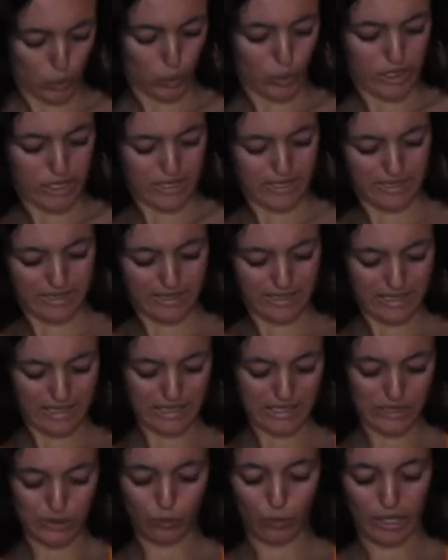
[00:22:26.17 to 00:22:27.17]
what is
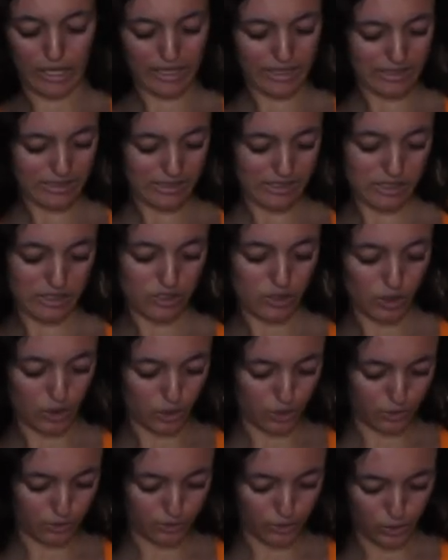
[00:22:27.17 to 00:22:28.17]
this? Why is this
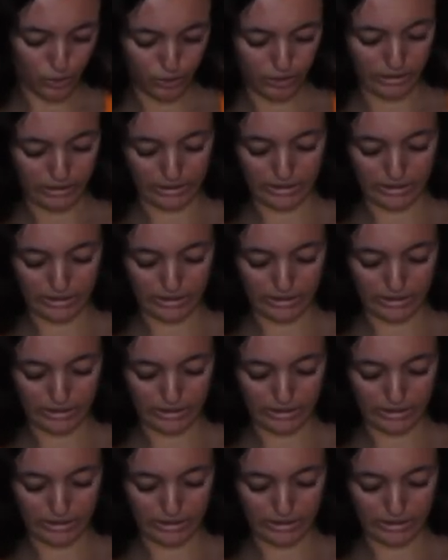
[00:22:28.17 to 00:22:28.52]
all folded?